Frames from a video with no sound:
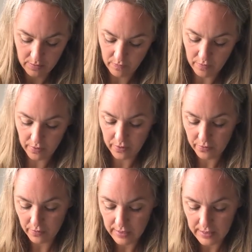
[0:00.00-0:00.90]
We've got
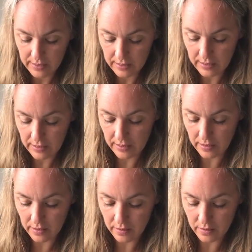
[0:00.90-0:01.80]
3
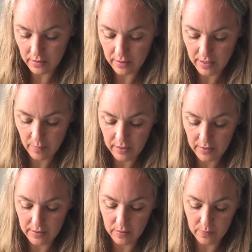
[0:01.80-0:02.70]
here. How
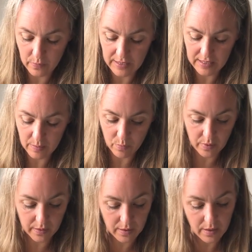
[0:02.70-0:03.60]
many did we end up
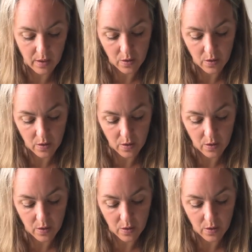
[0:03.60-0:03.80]
with?